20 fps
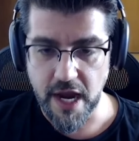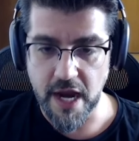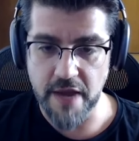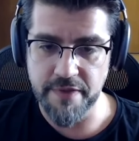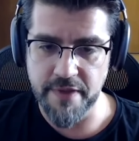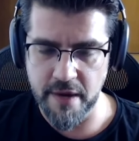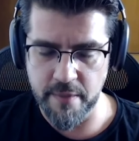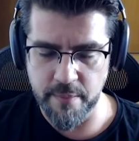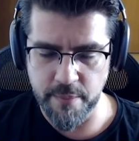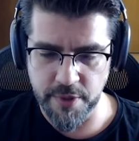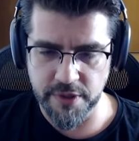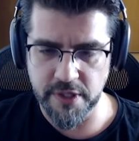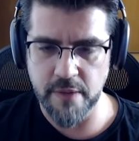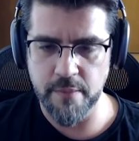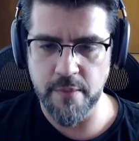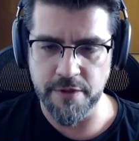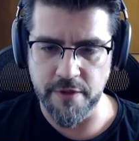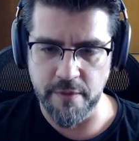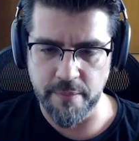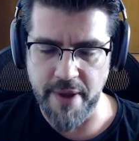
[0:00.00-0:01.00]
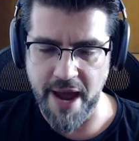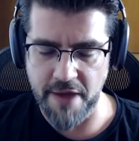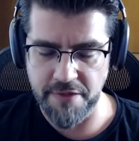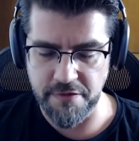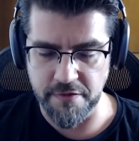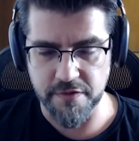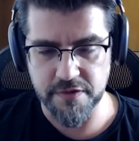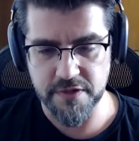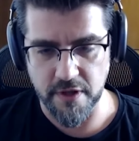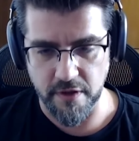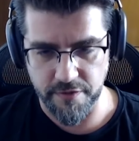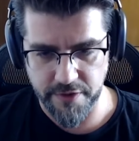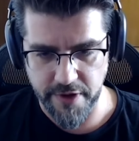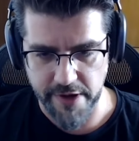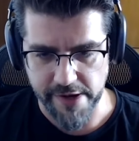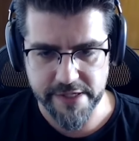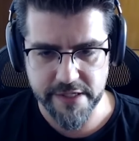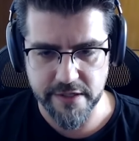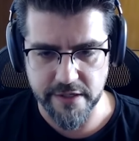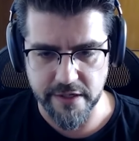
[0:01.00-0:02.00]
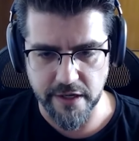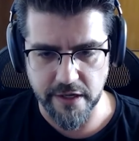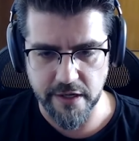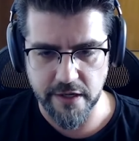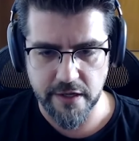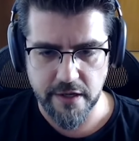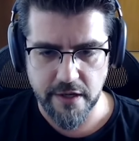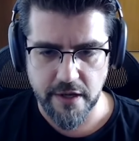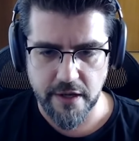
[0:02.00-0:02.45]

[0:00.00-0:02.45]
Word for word: and then put them on the path of self custody.